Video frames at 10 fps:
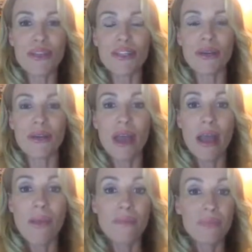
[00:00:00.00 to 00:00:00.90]
So
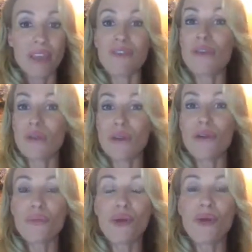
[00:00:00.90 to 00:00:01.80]
if you want to
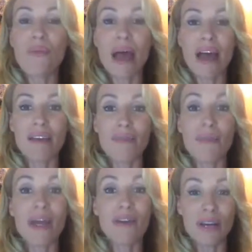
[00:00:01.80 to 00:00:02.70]
know more
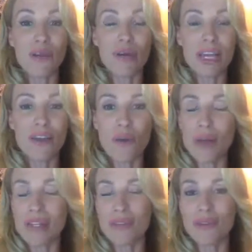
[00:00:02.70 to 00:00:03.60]
about bettering your
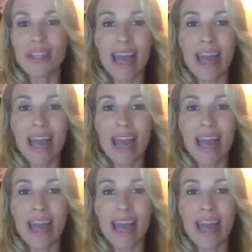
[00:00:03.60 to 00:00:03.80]
e-commerce store,